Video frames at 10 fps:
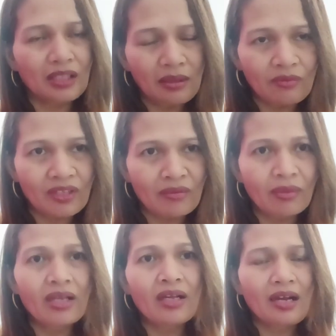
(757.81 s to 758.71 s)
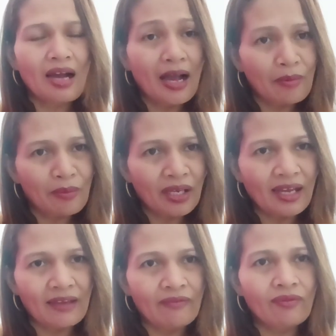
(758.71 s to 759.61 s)
give them happy
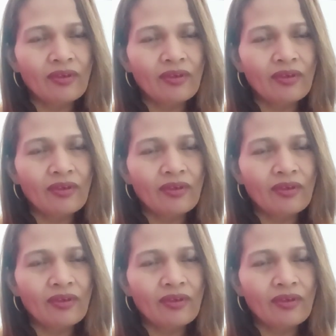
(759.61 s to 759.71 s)
life,